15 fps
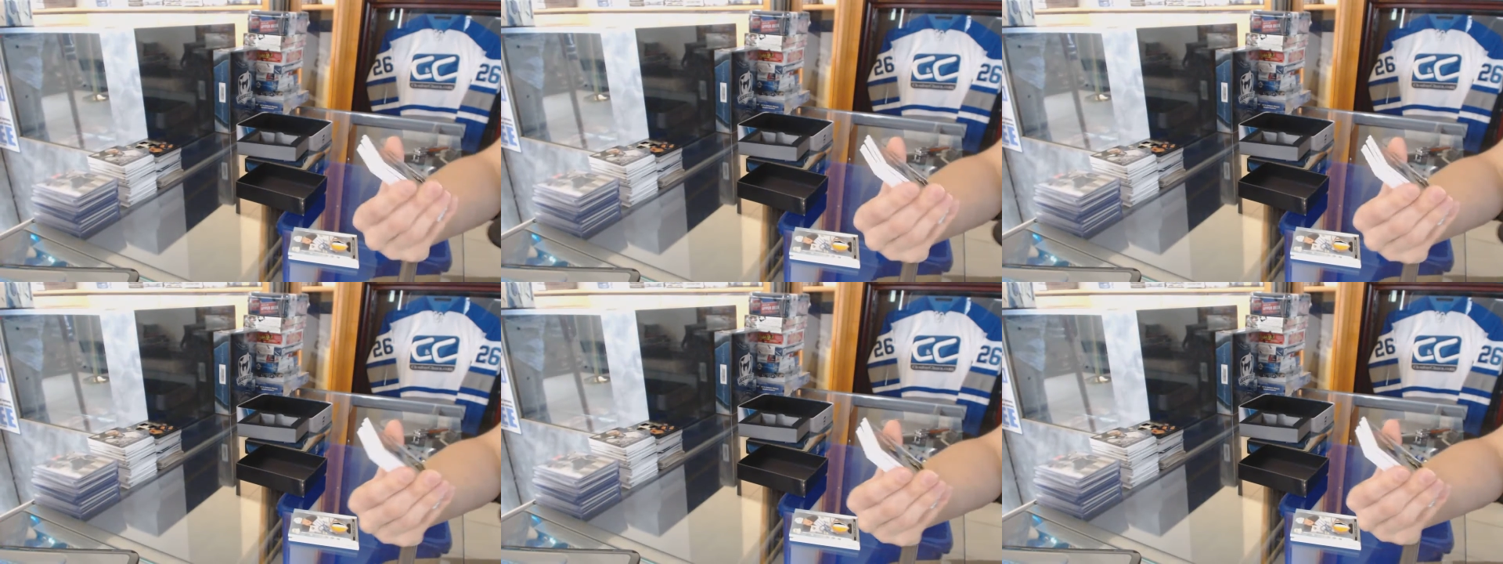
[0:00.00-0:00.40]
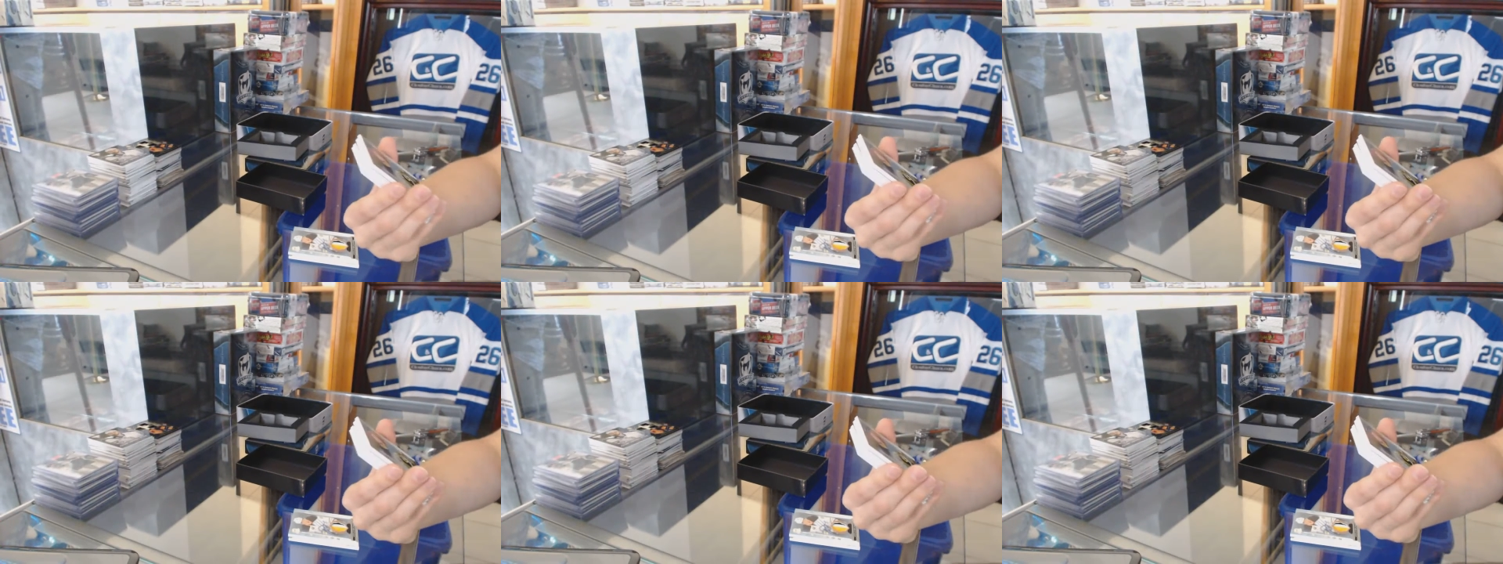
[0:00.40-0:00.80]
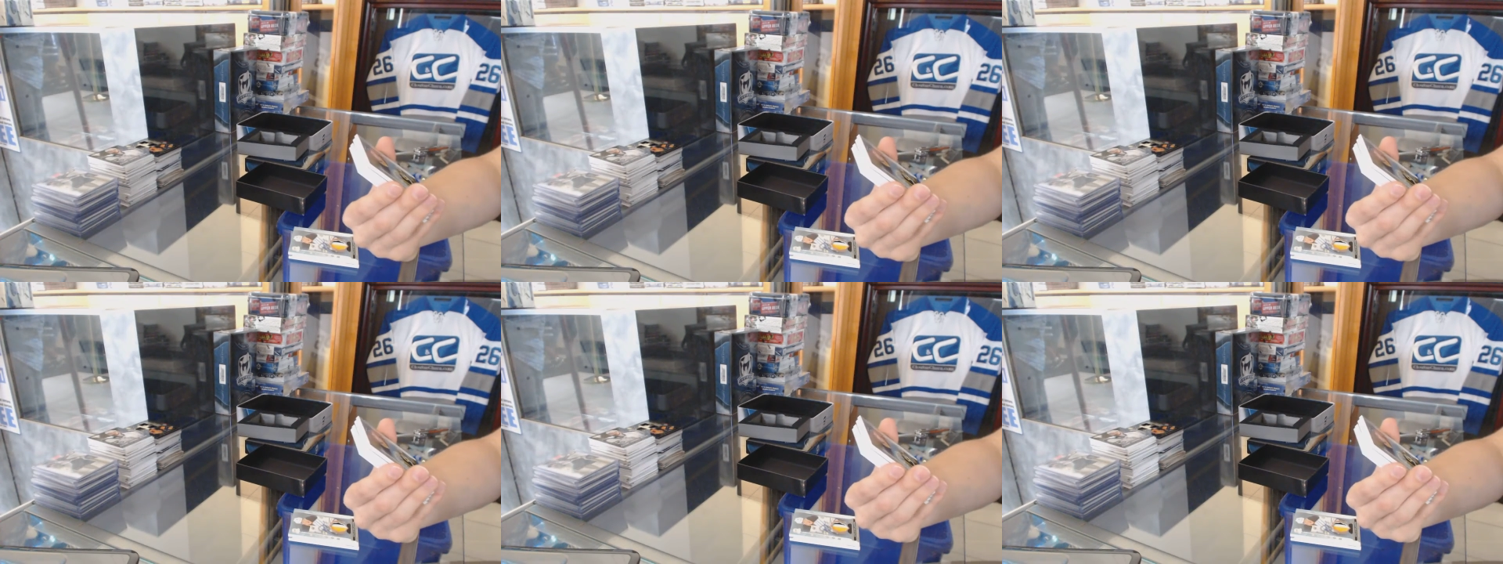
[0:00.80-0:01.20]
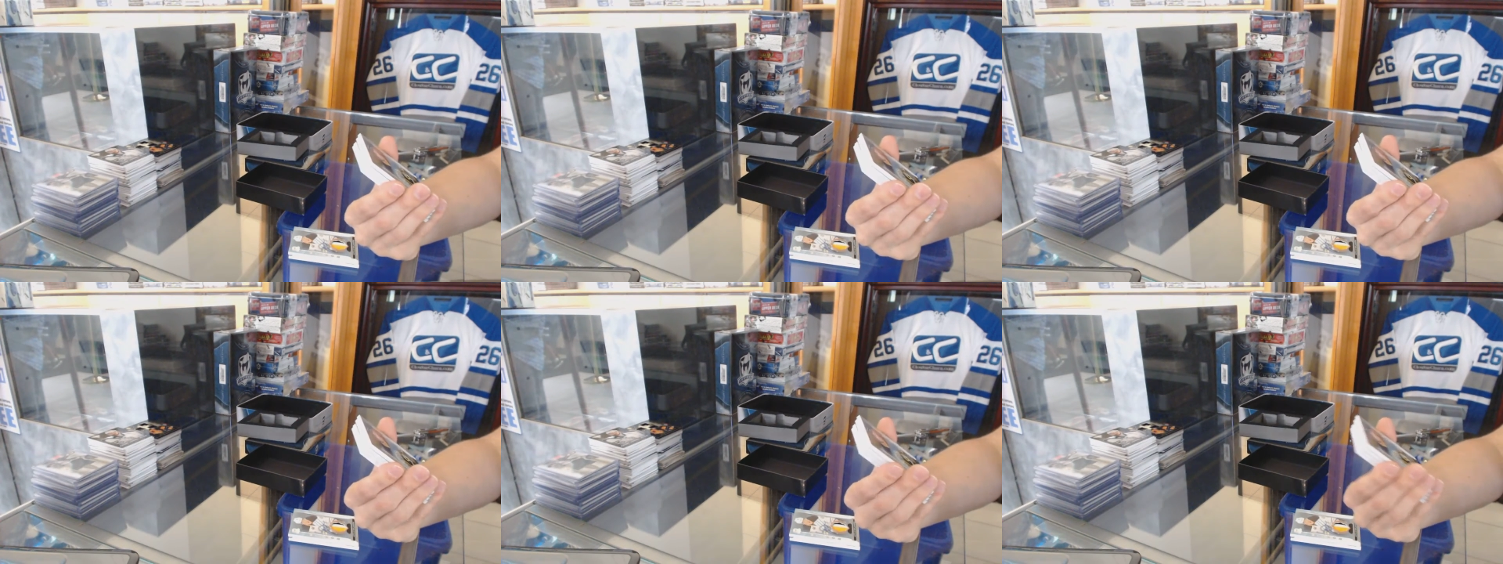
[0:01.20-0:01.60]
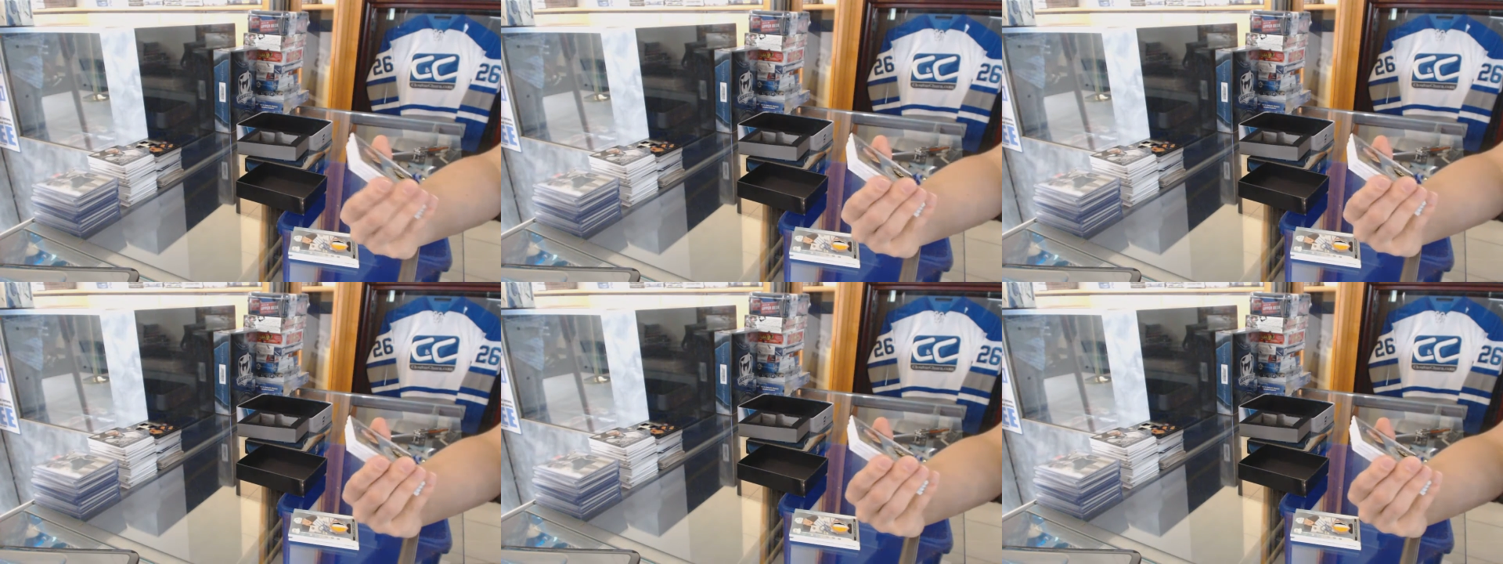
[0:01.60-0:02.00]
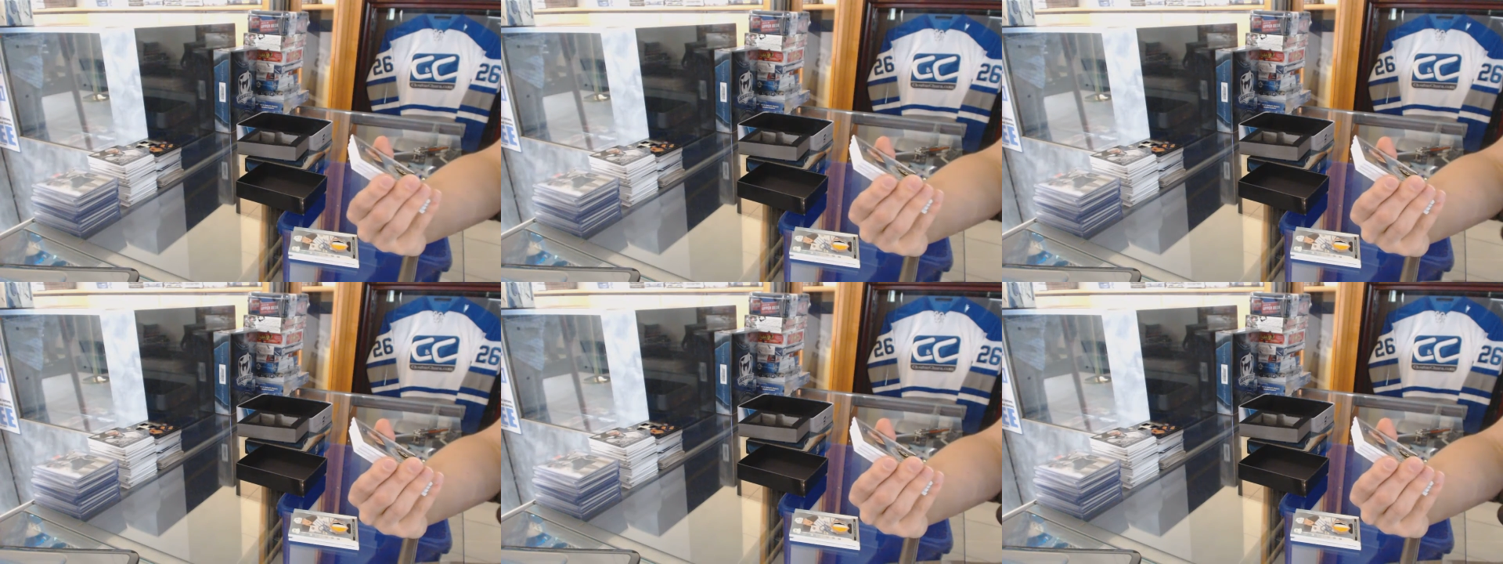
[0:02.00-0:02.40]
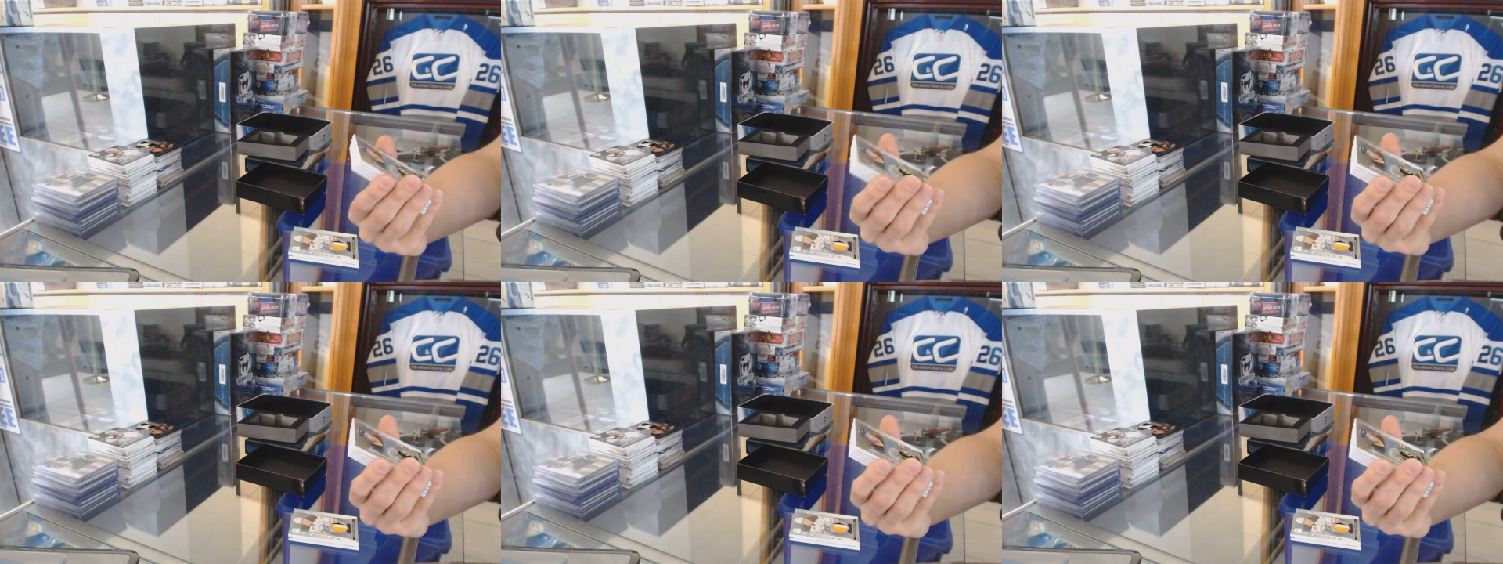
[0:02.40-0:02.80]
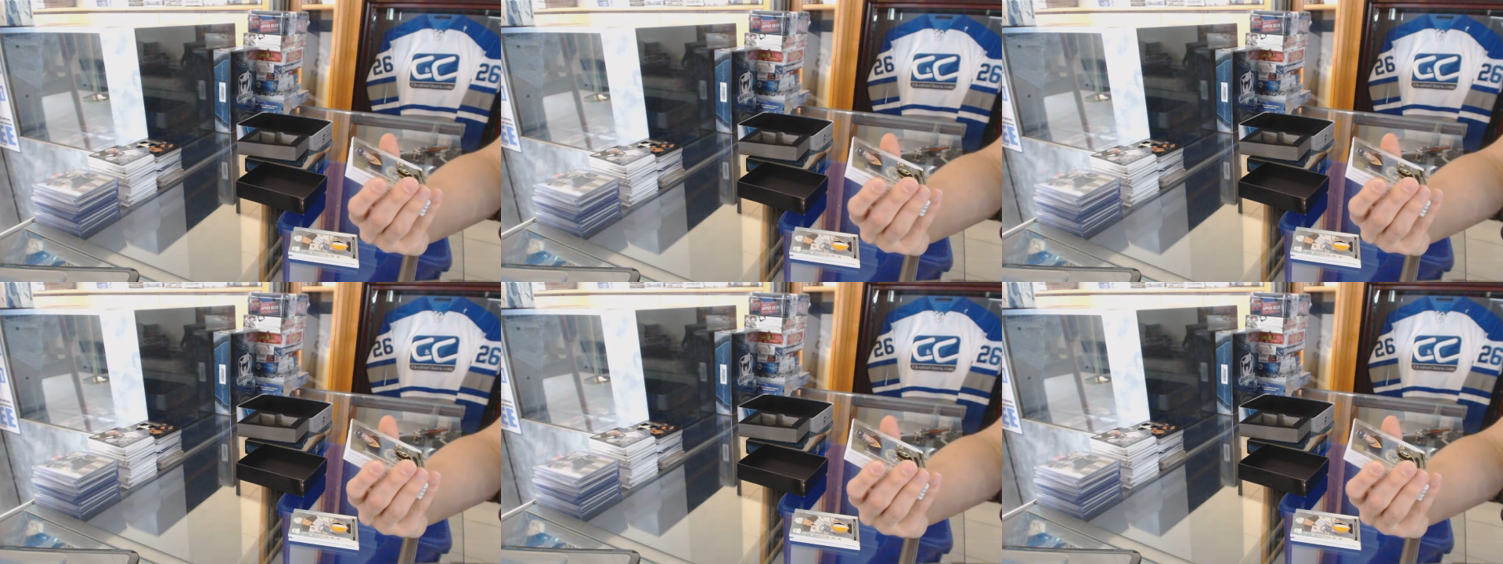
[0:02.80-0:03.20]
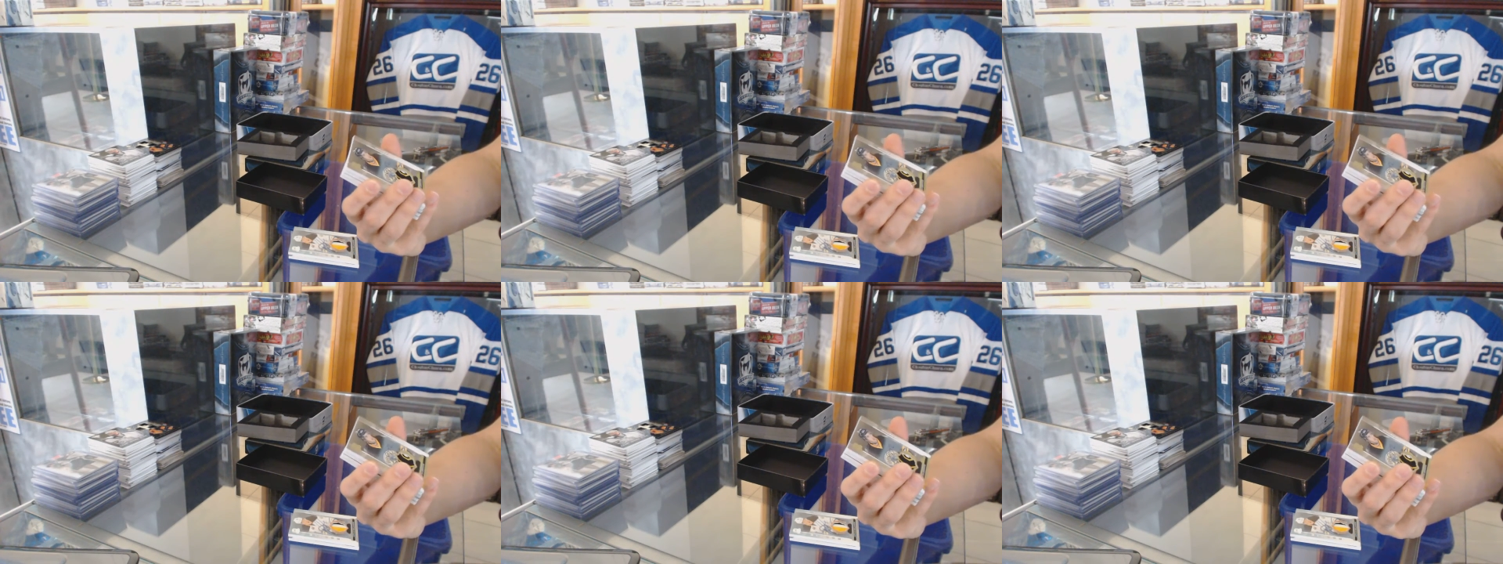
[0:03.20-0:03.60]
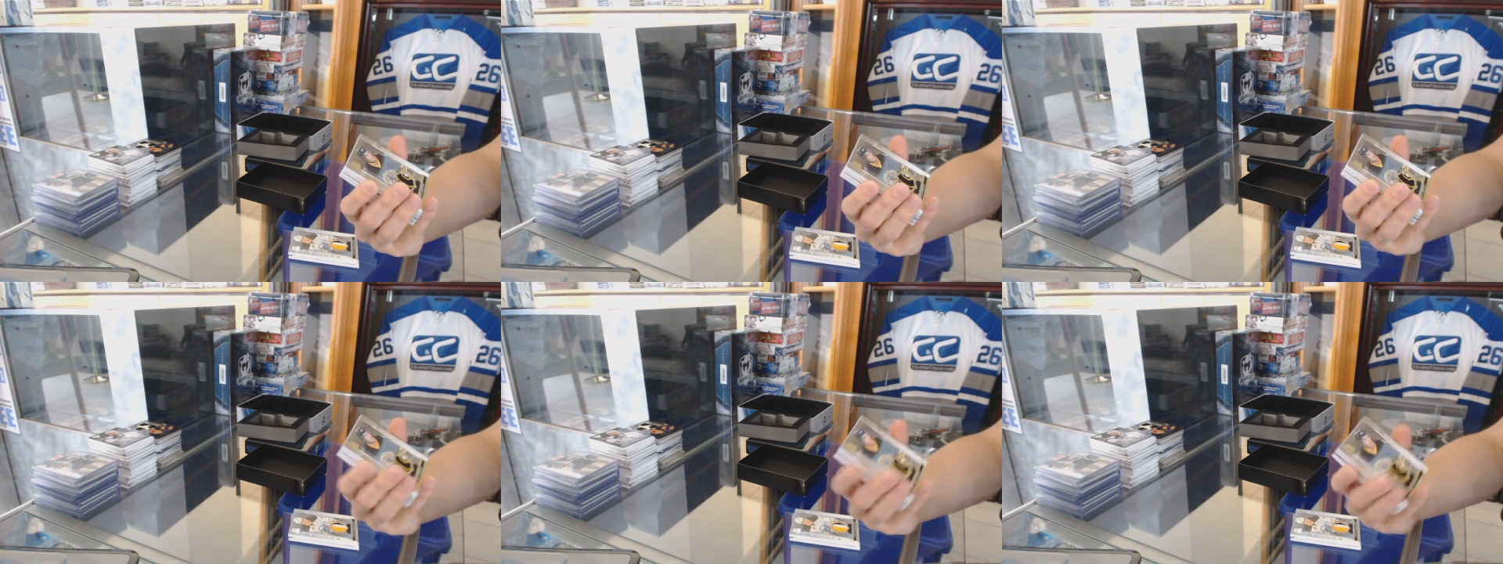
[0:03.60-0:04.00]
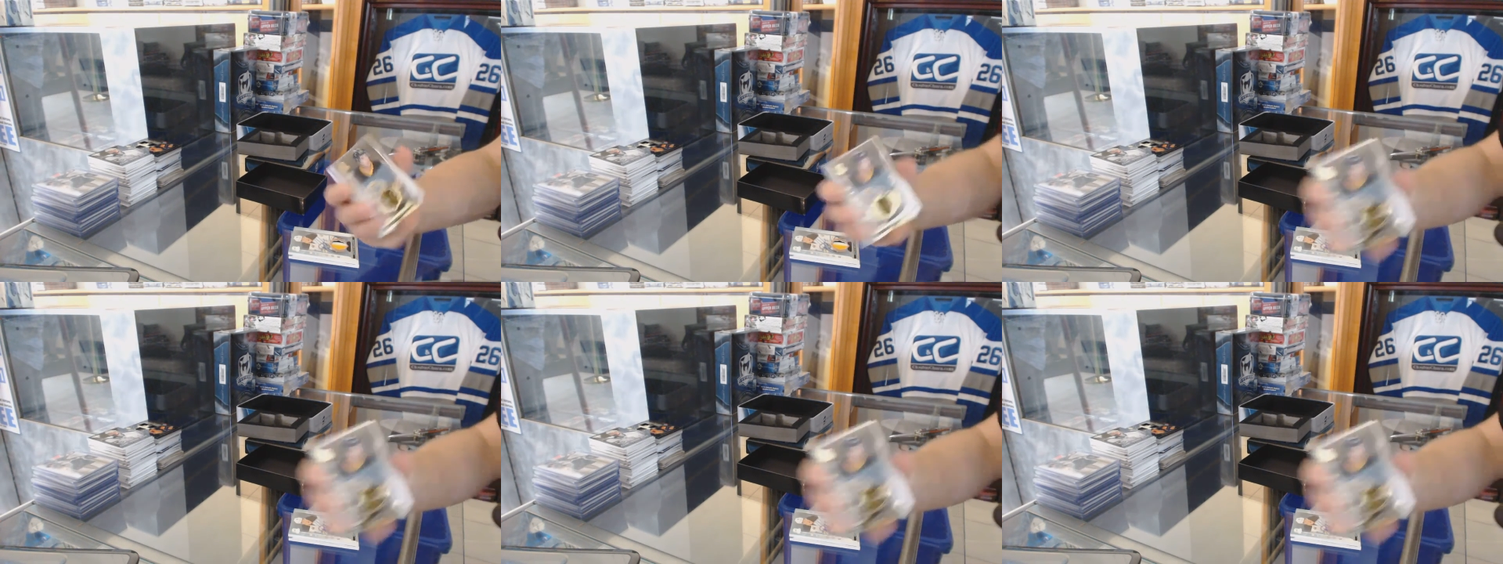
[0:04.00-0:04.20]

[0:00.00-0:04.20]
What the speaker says: No face is visible, so there are no lips to read.